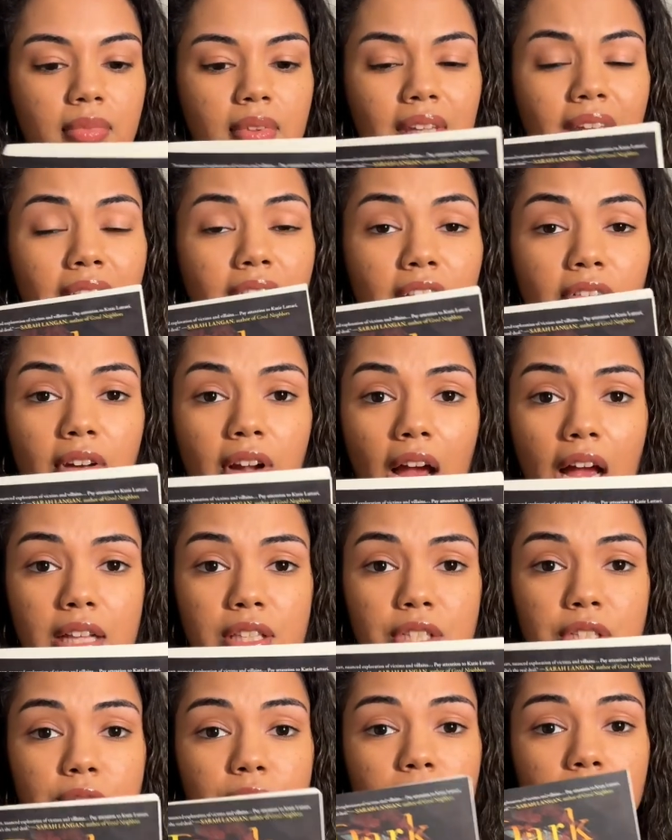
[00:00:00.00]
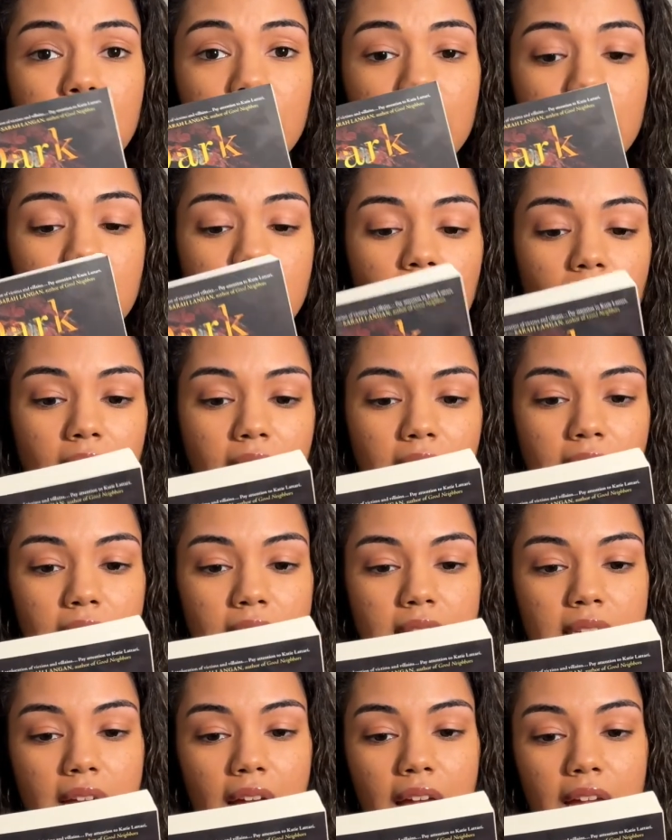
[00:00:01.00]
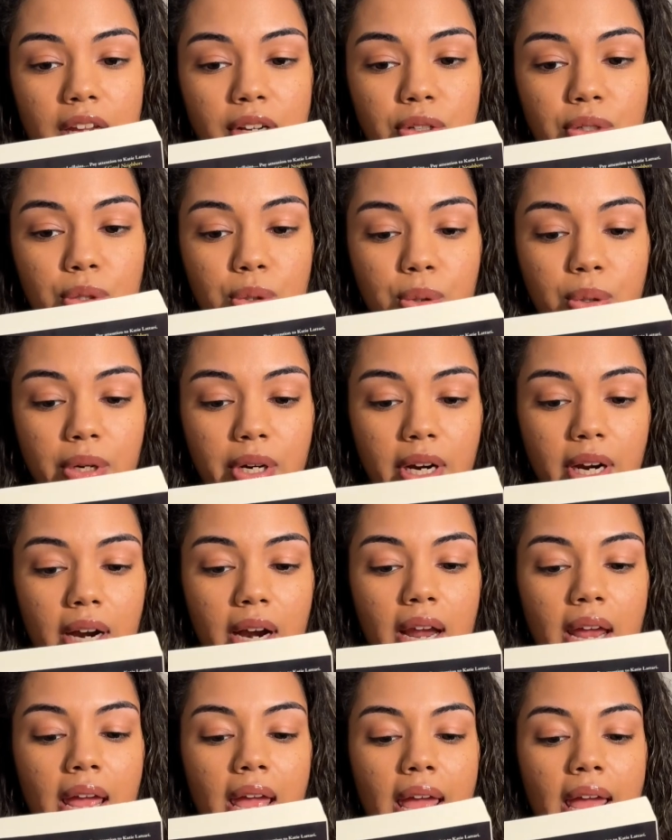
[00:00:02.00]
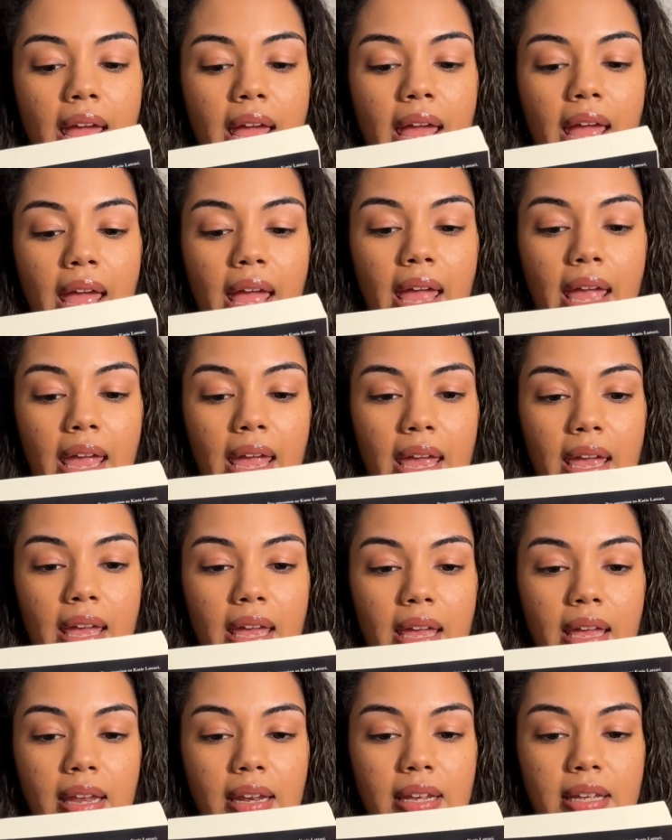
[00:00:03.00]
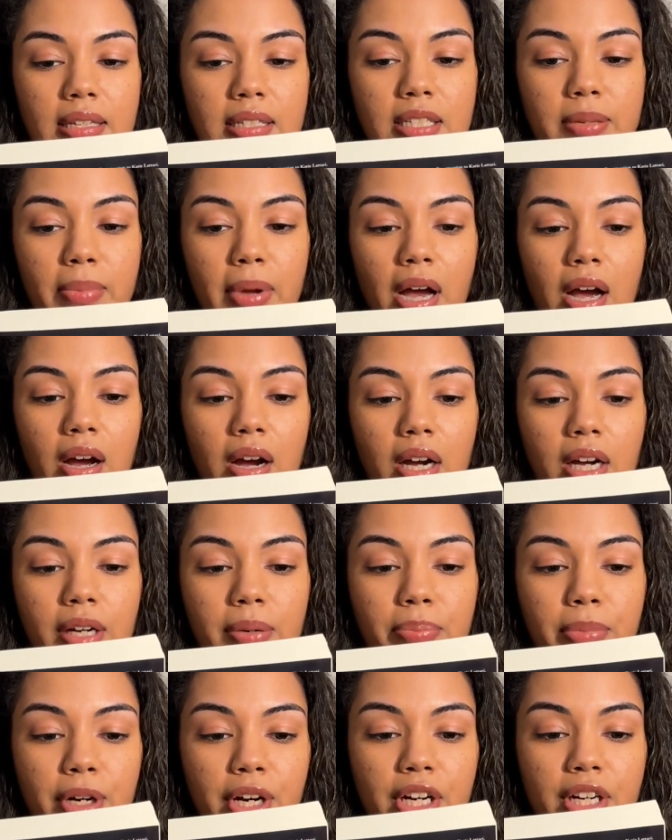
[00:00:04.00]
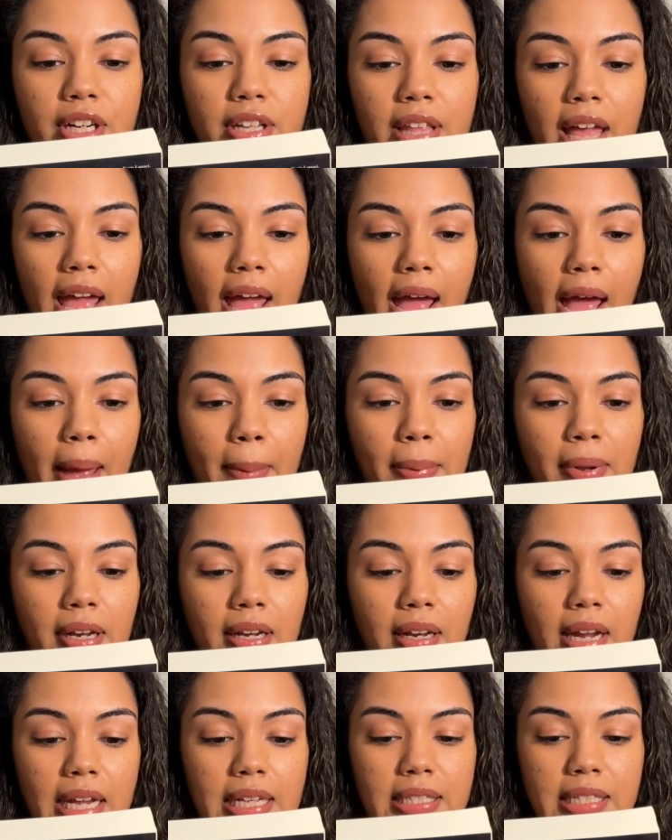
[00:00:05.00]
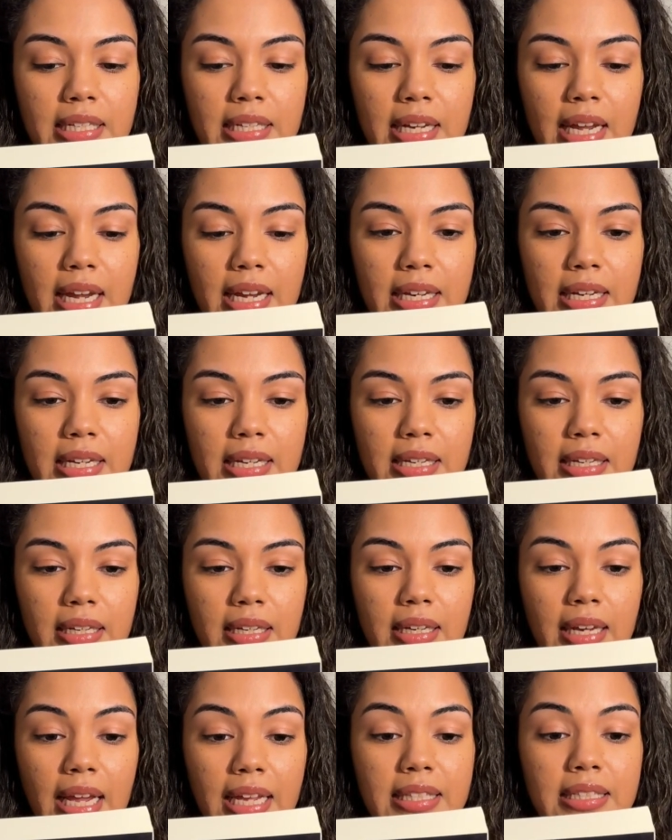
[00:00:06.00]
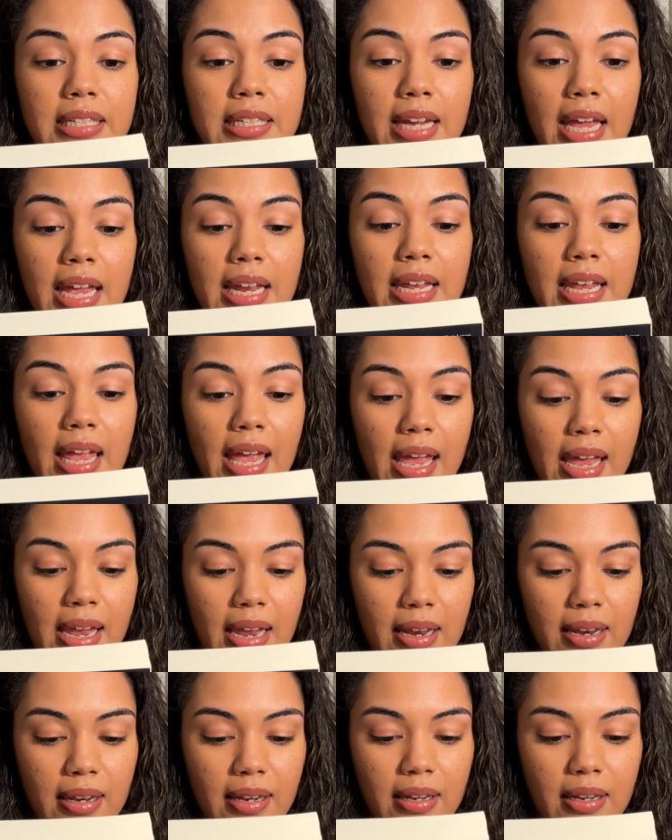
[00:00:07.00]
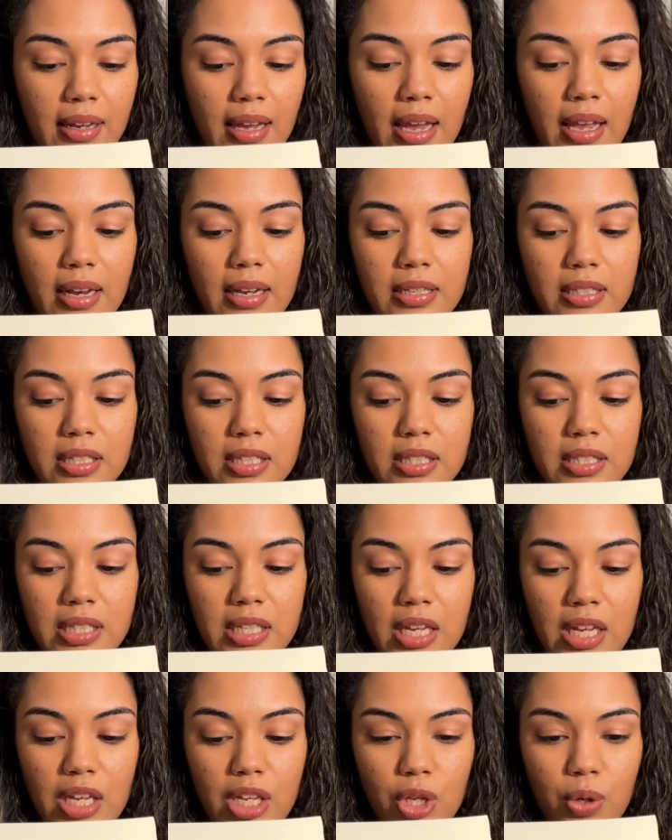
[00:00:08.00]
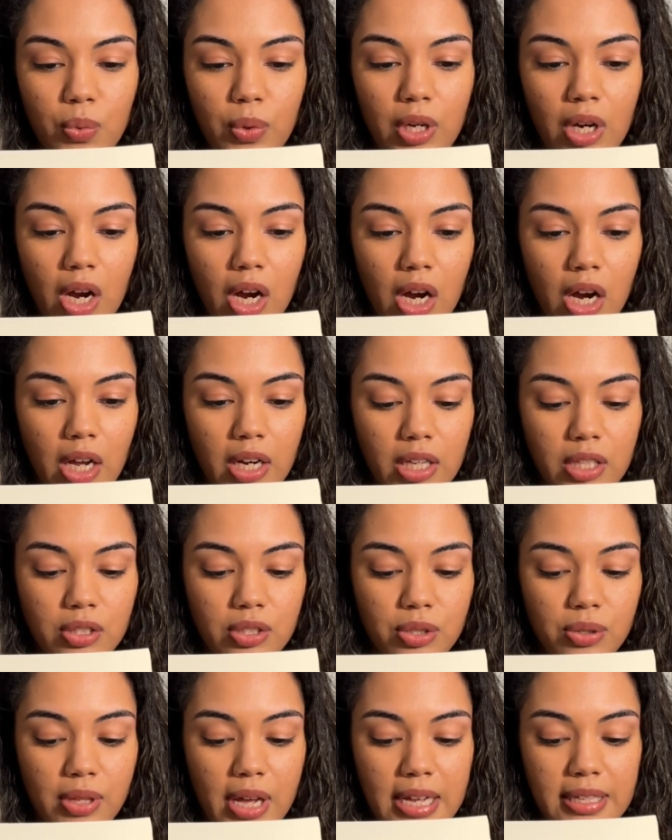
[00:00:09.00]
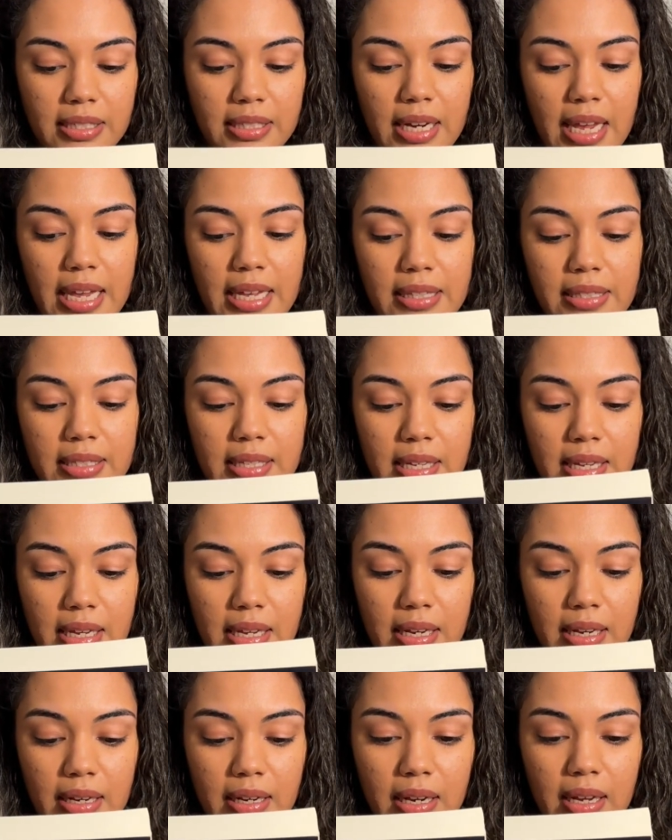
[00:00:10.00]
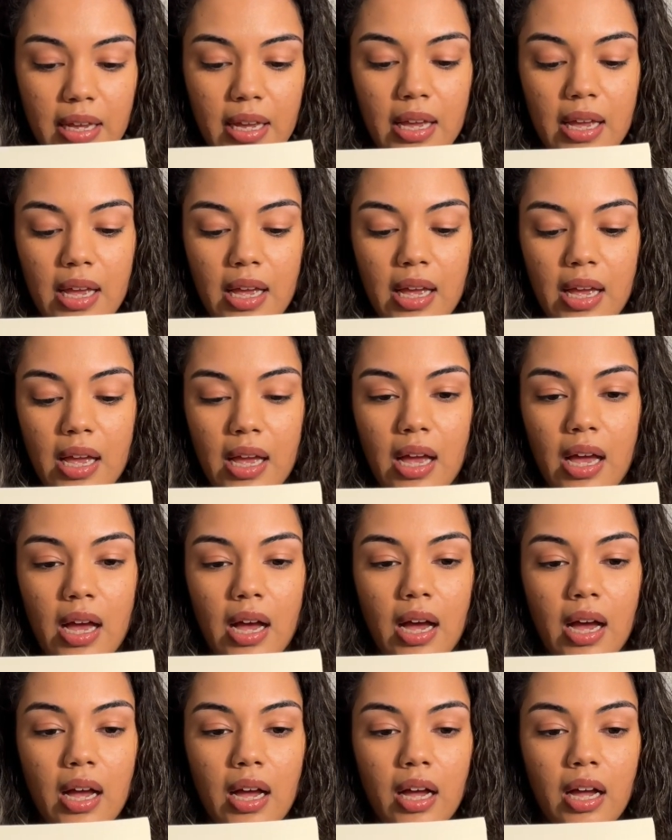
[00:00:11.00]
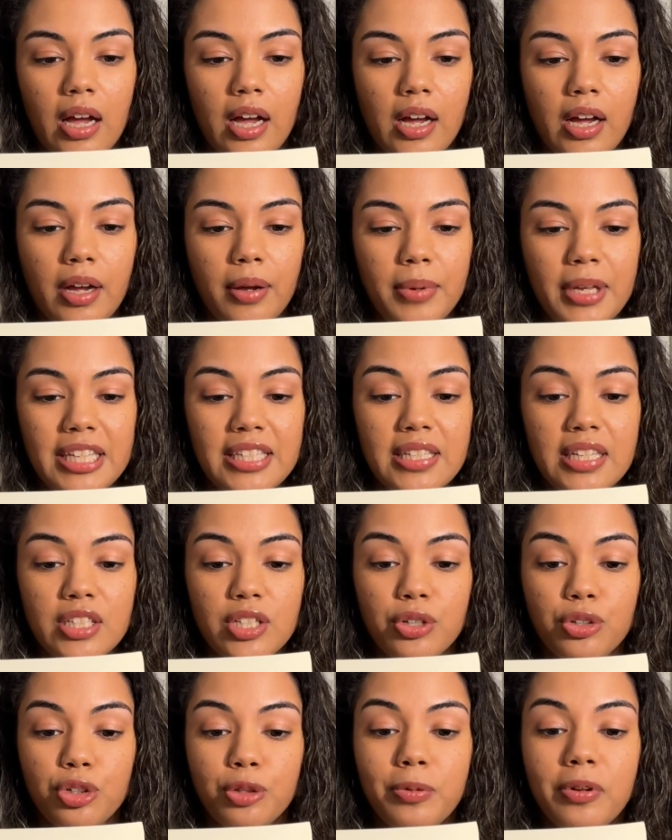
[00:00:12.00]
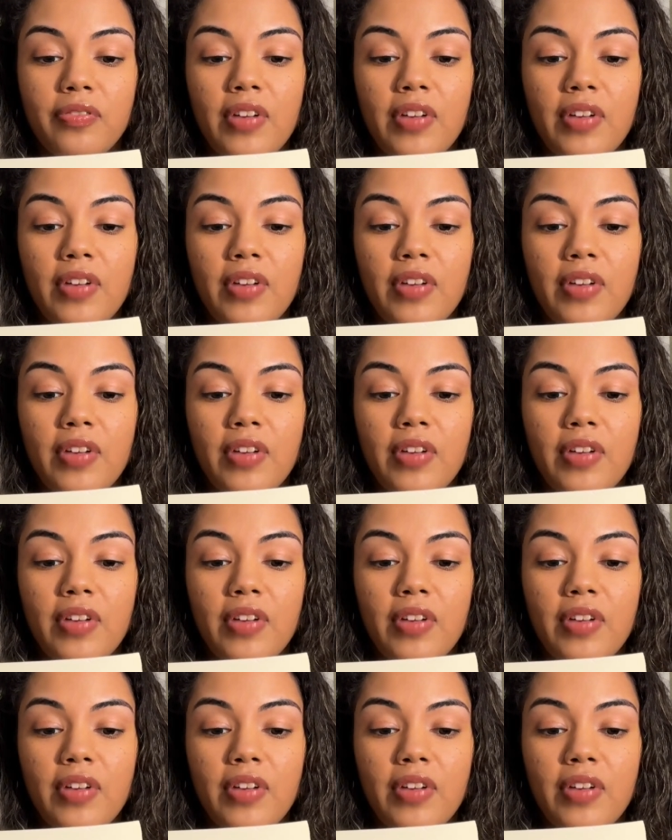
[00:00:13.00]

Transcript: I never got to it. Dark Things I Adore. And it's about a murder that happened in 1988 and is continuing on in 2018. It says a group of